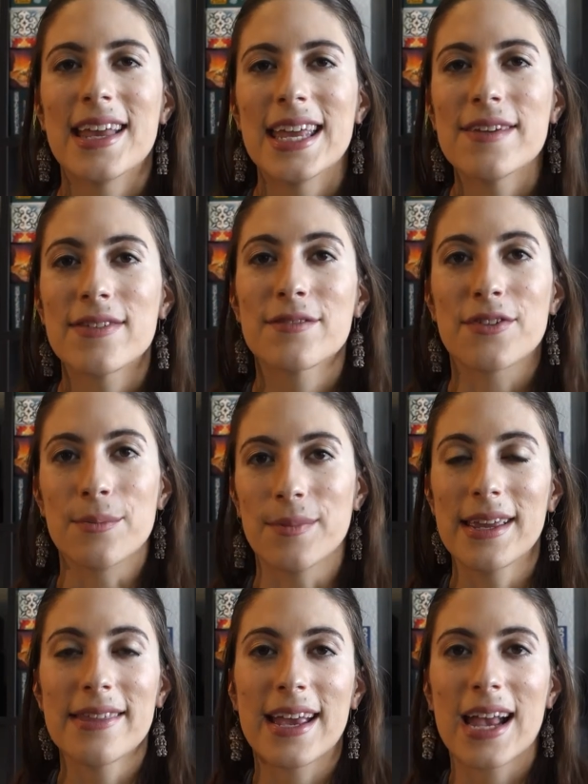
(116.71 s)
Even for
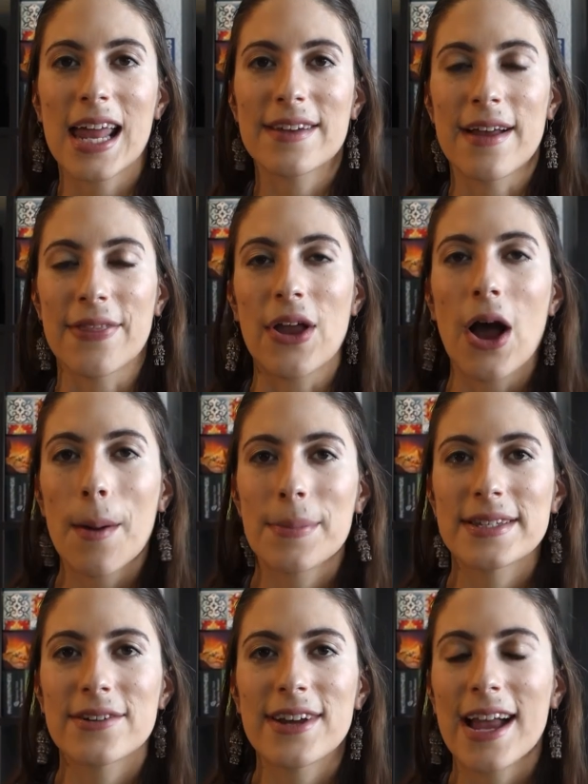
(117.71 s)
me, that kind of had the
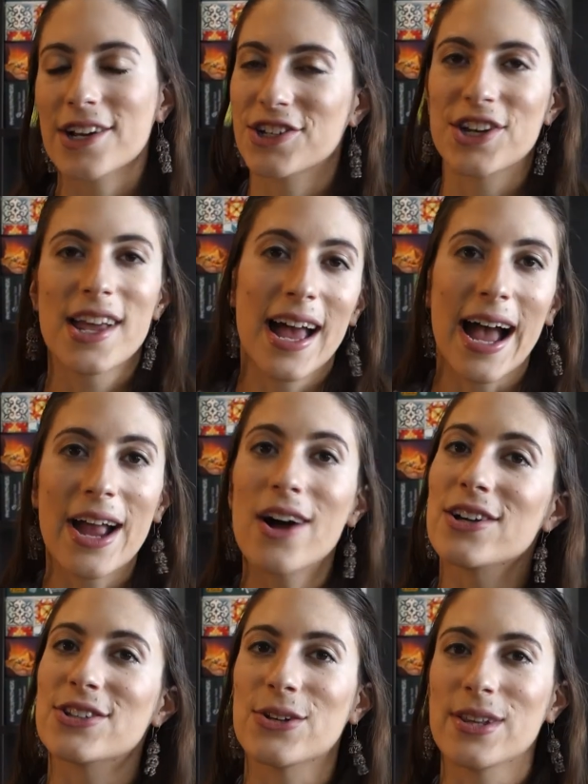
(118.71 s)
opposite reaction, I
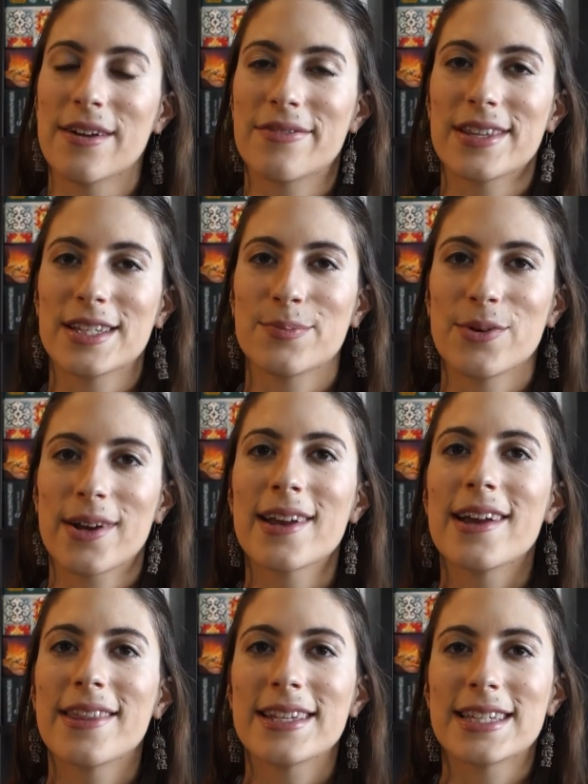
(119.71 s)
also loved this book.
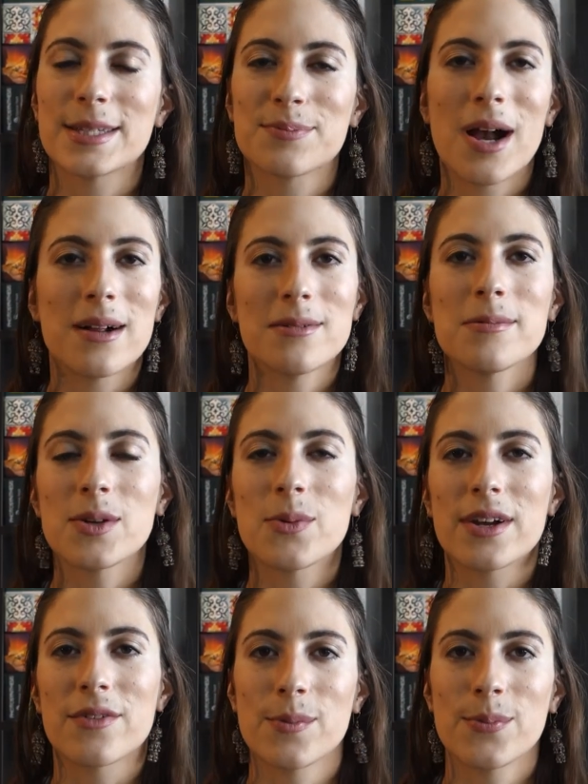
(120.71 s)
This is probably
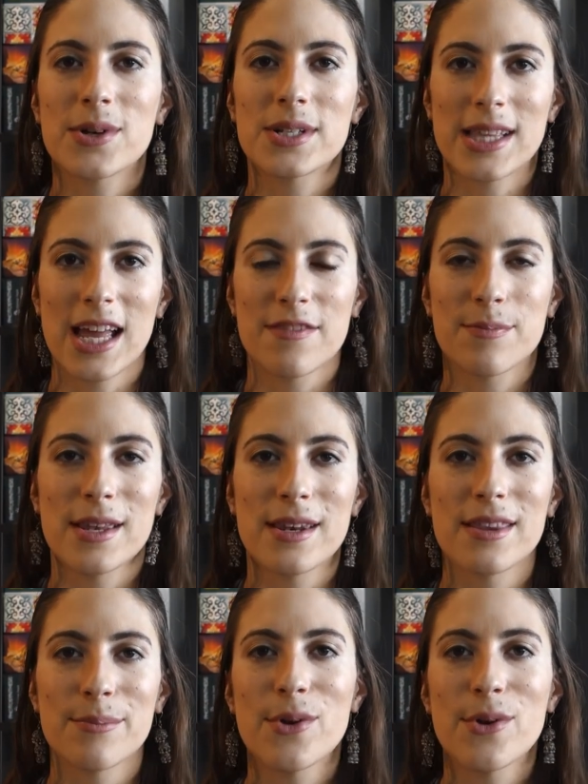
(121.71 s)
one of the books that I've been the